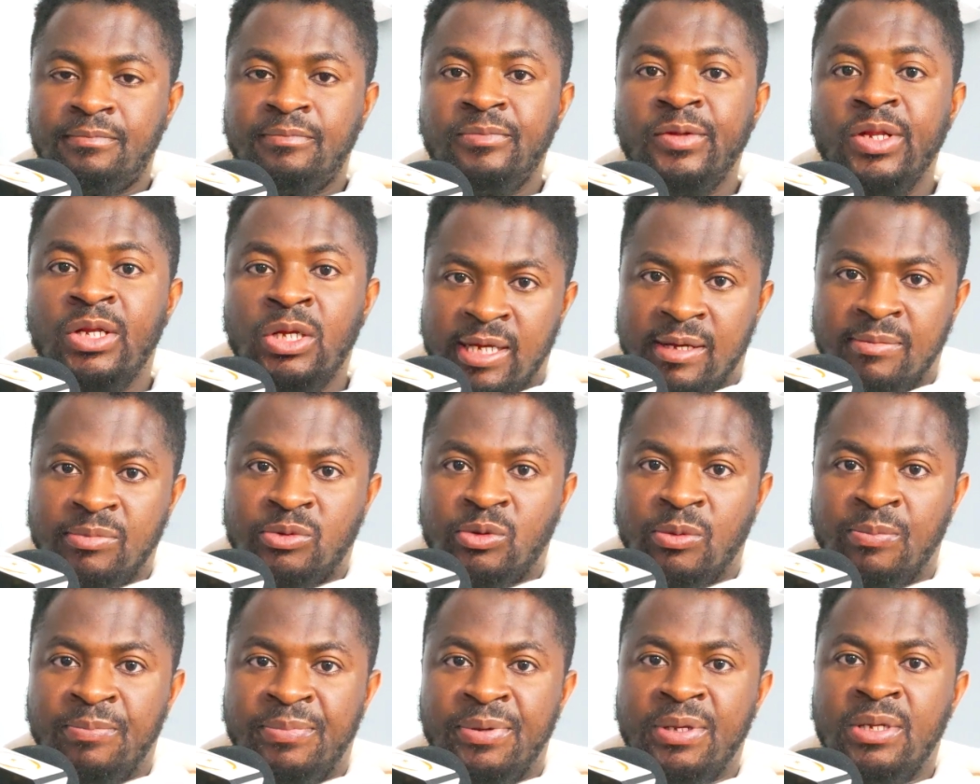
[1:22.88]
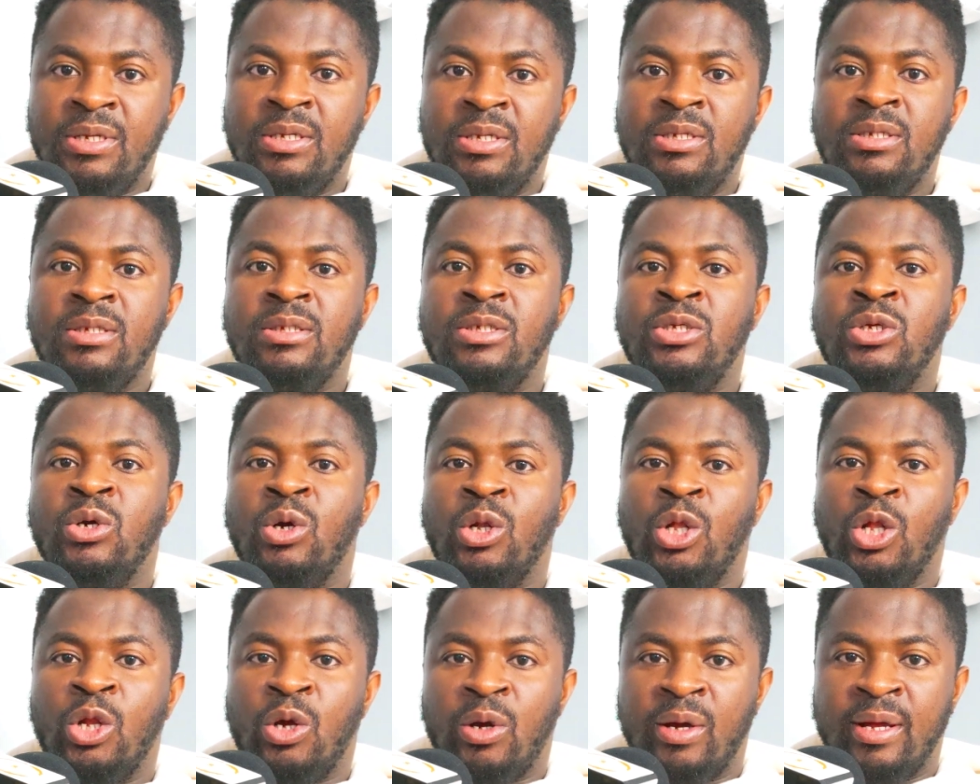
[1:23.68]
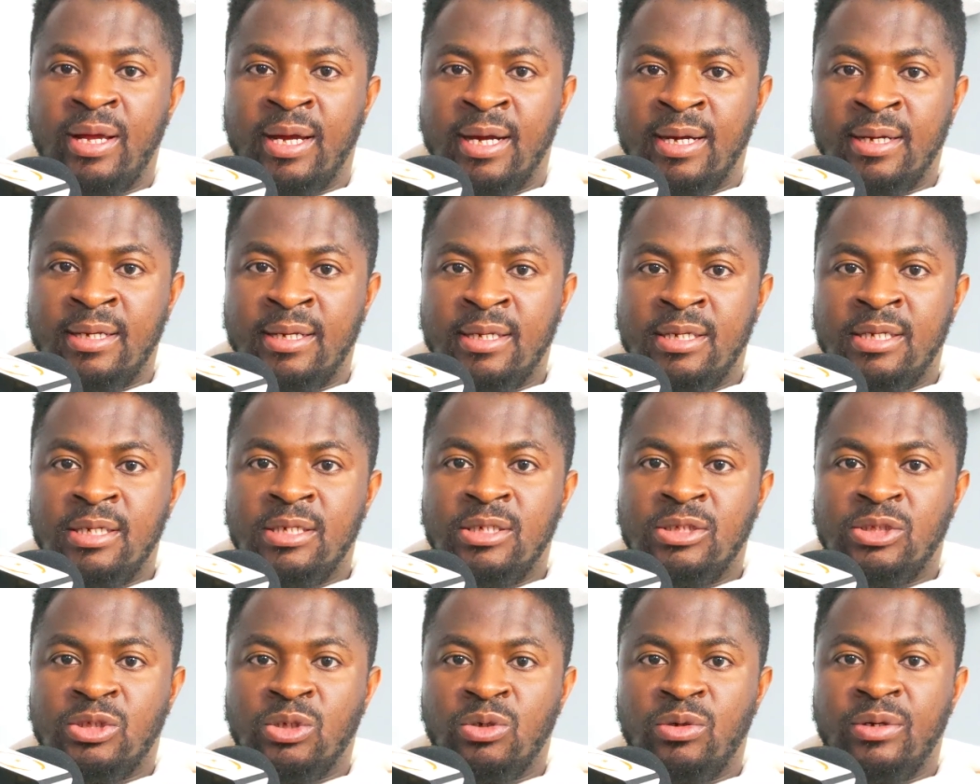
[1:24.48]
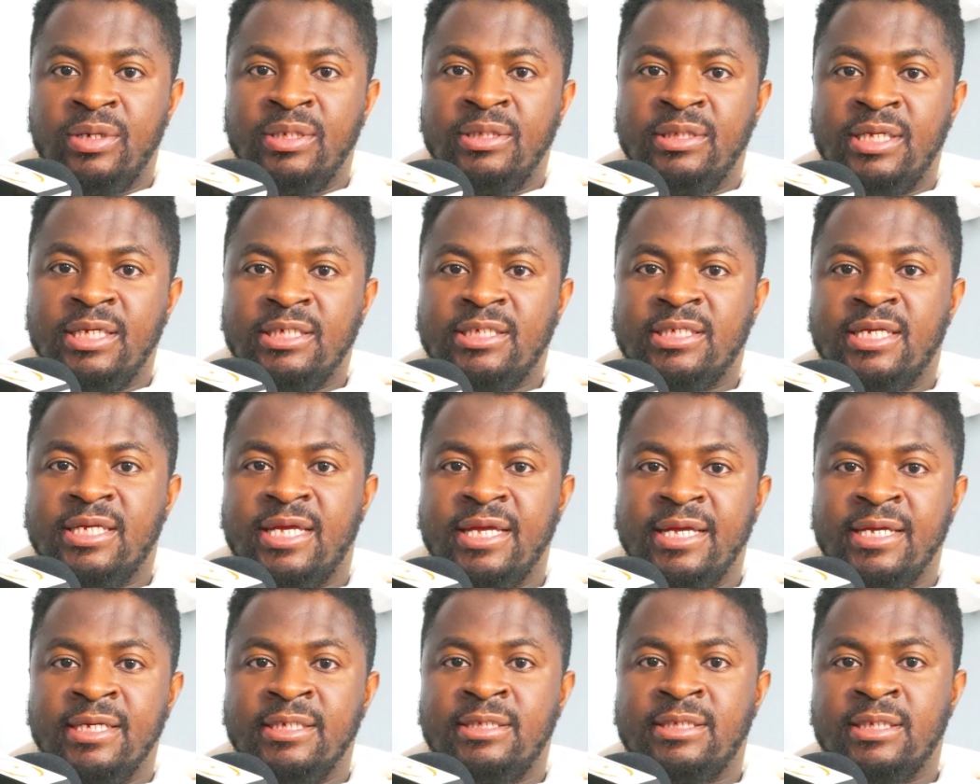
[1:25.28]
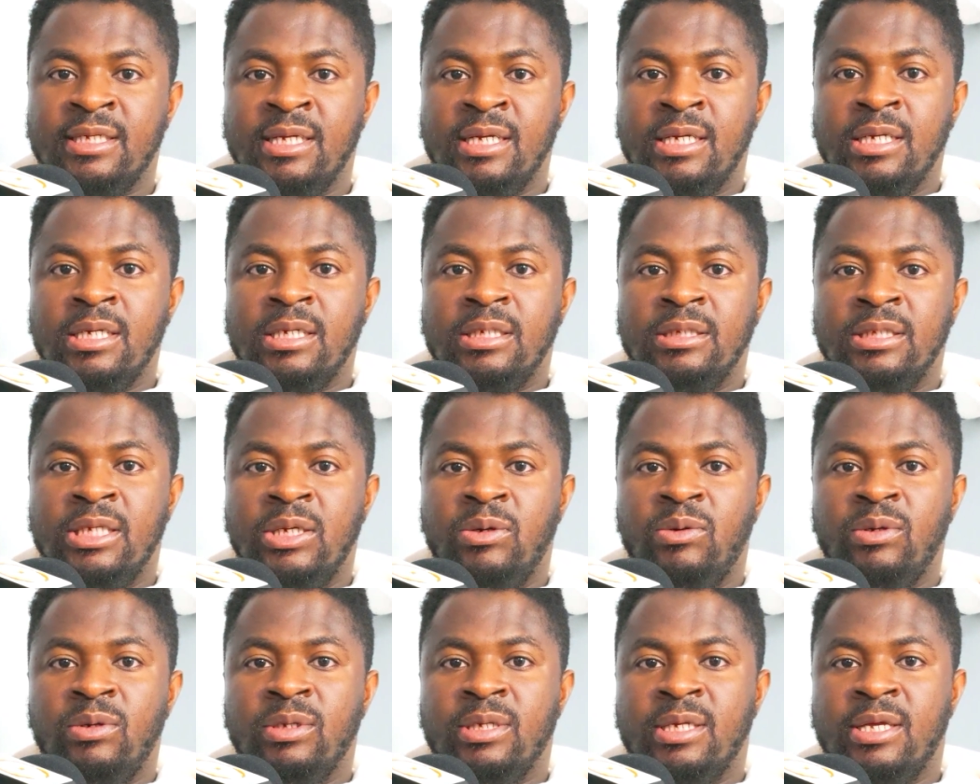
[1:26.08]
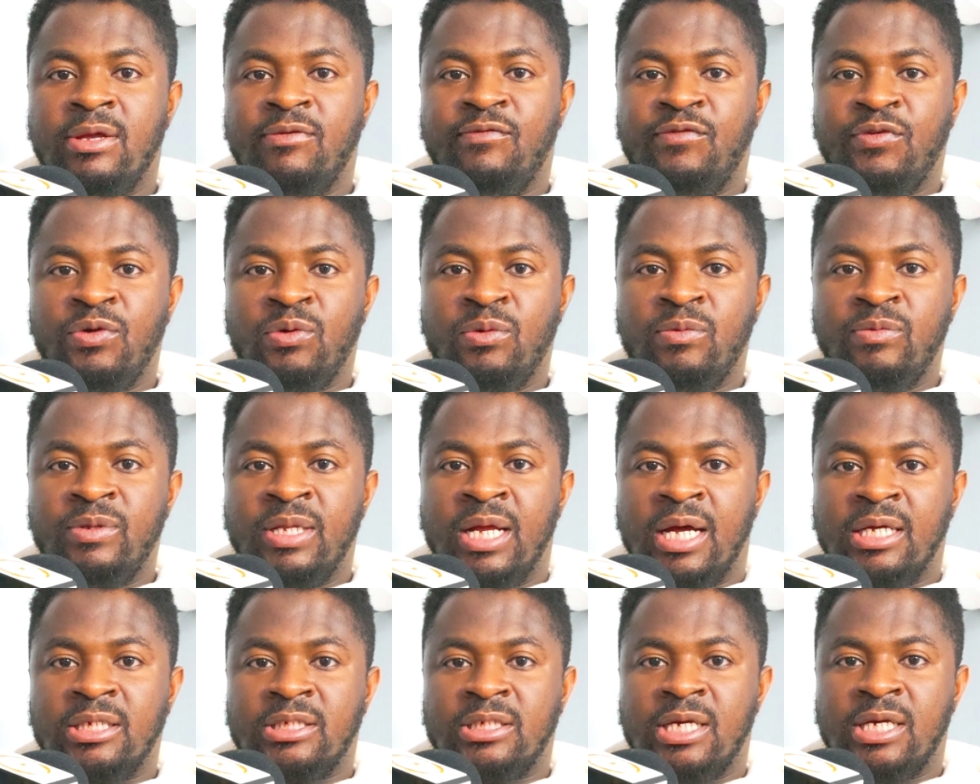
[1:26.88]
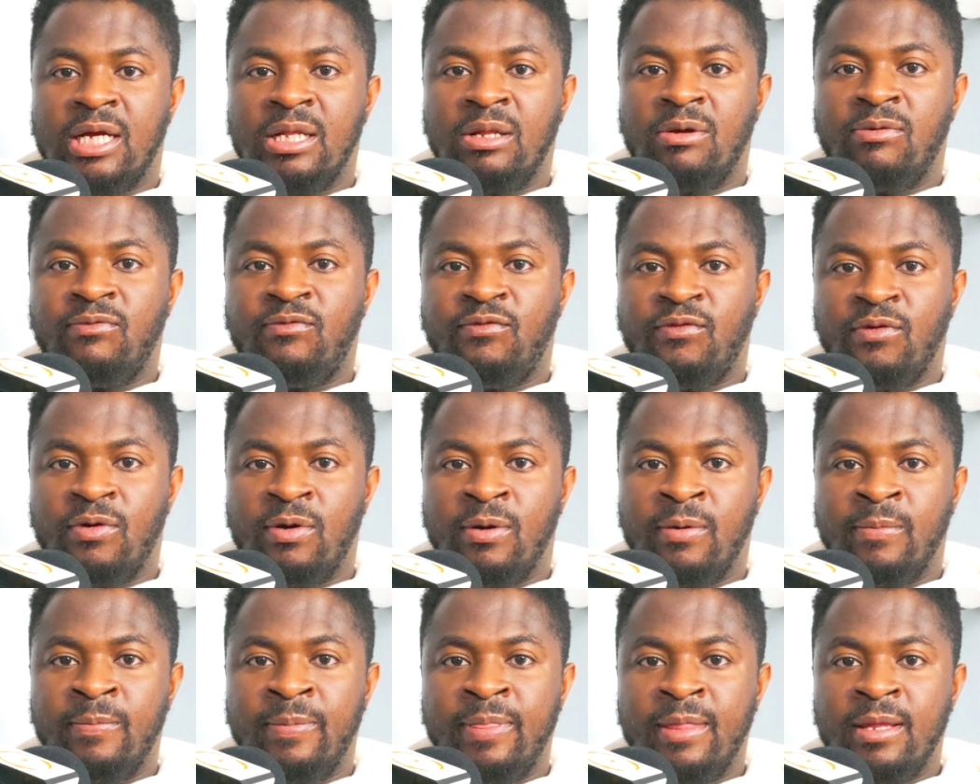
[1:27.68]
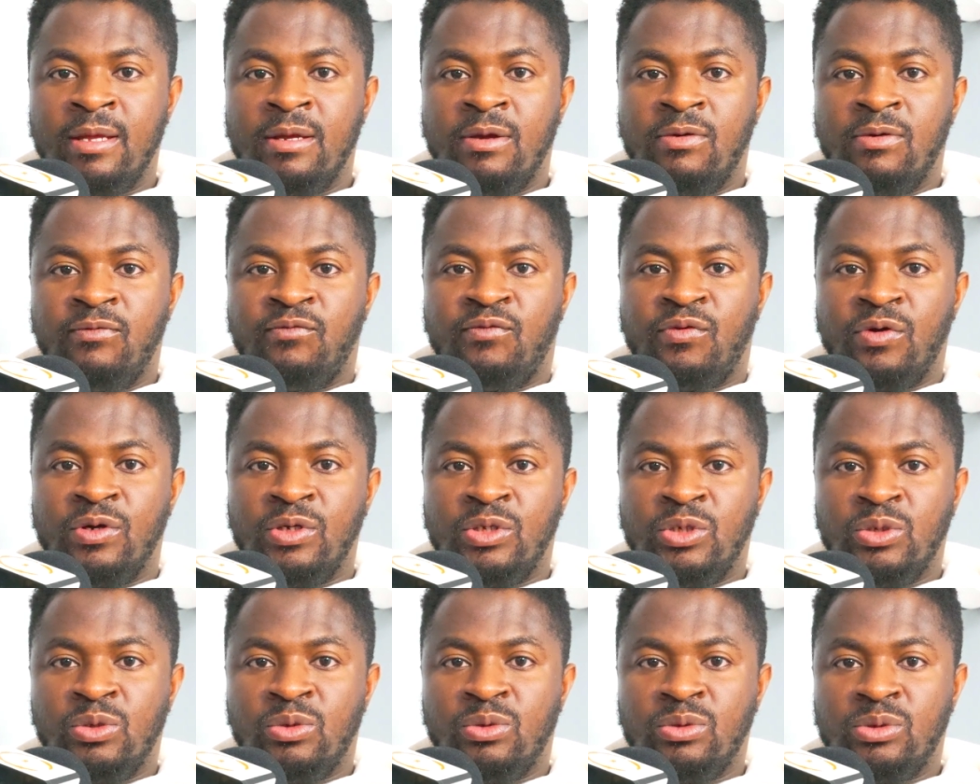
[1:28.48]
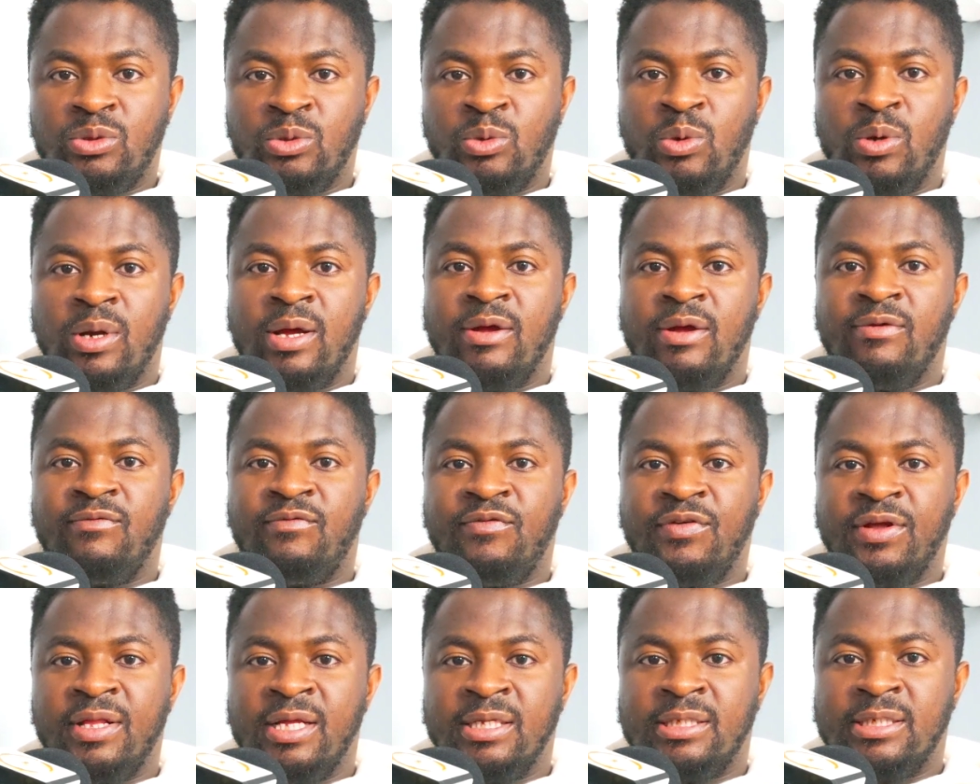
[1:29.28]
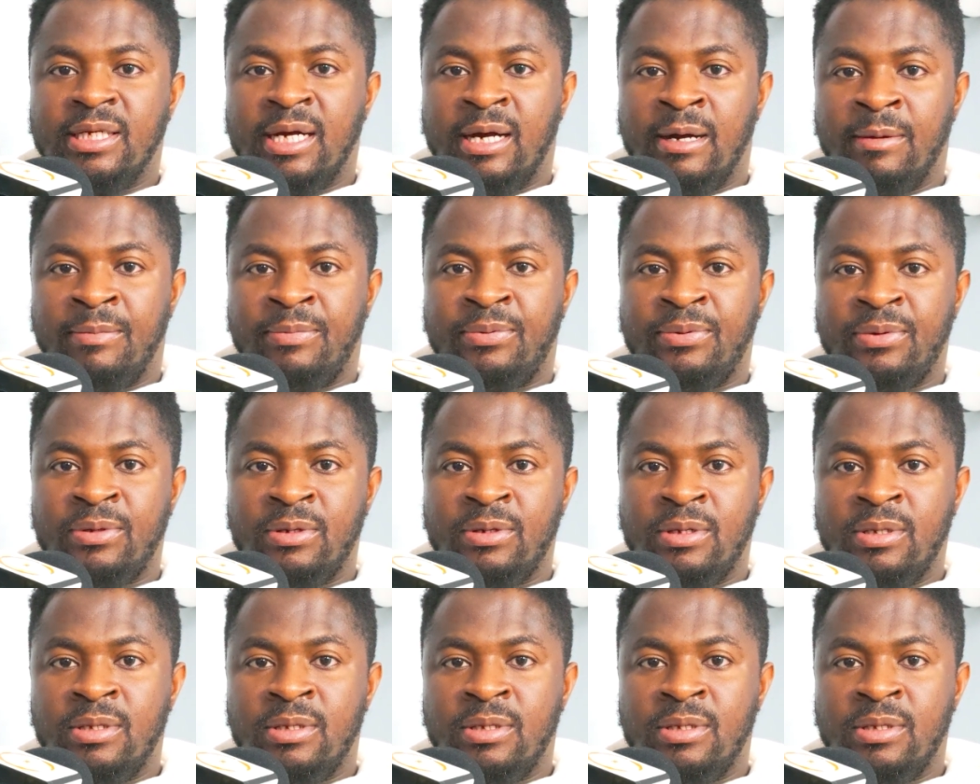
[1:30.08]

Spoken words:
them to be your lawyer. So in this case, they will give you the asylum form for you to go and fill it up.